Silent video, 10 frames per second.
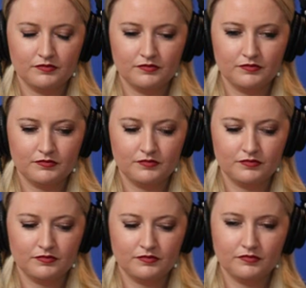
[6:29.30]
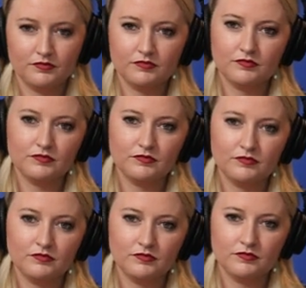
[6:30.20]

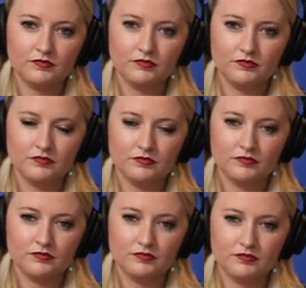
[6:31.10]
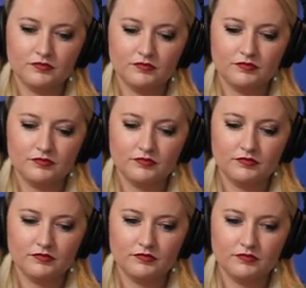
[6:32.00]

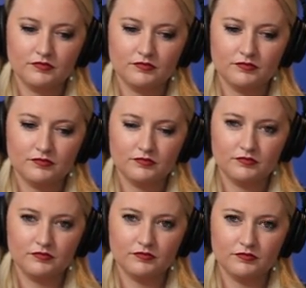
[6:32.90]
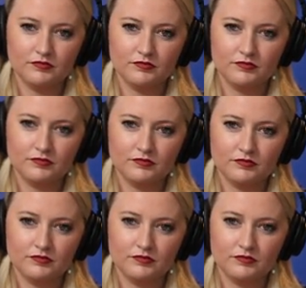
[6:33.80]
The person shown says nothing.